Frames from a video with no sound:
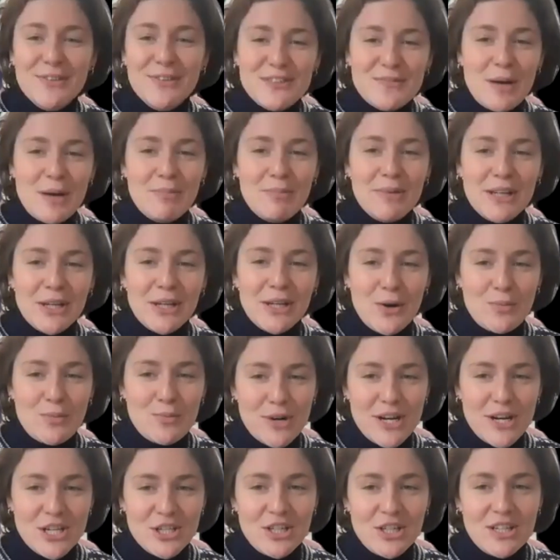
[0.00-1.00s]
of public
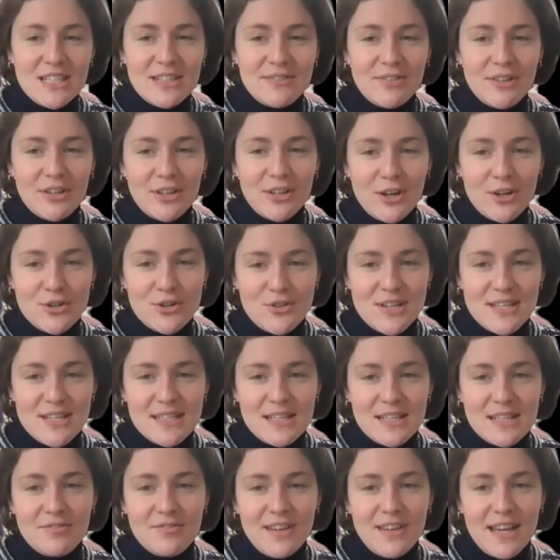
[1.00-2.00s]
cooperation in different countries
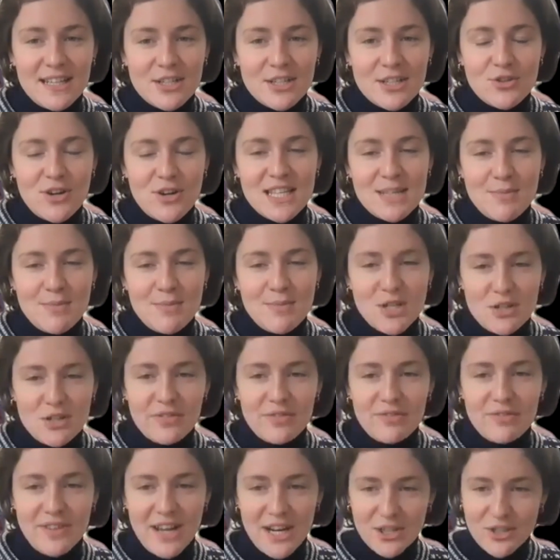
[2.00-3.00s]
that affect transmission
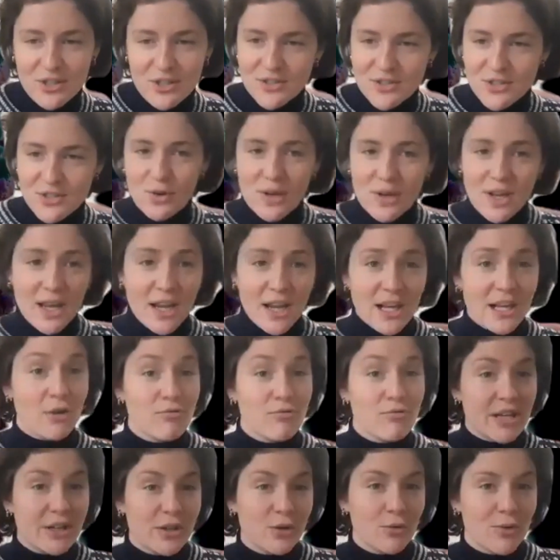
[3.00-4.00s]
of infection? So, a
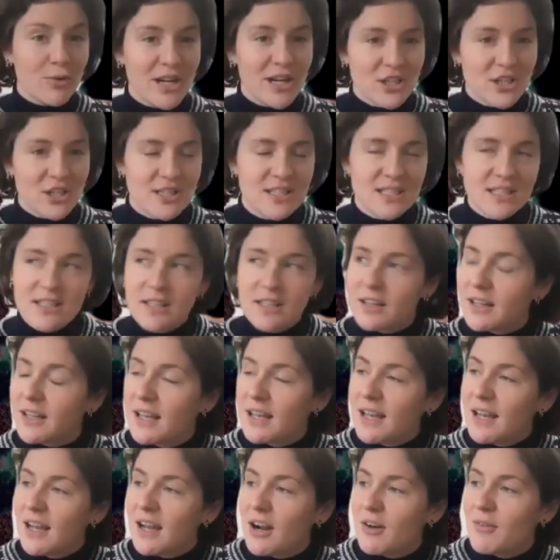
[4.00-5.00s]
really good question is that
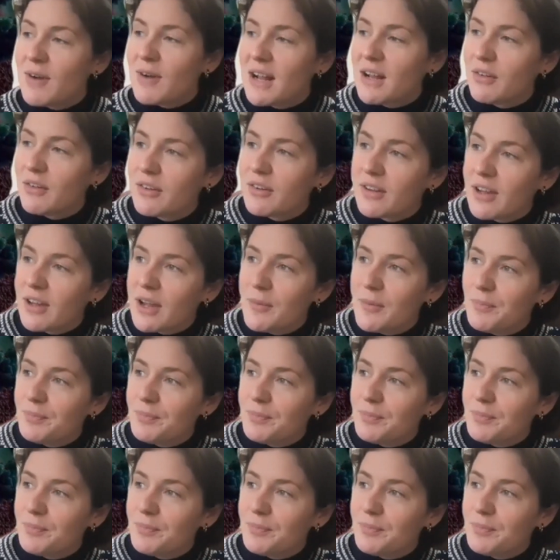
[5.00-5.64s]
around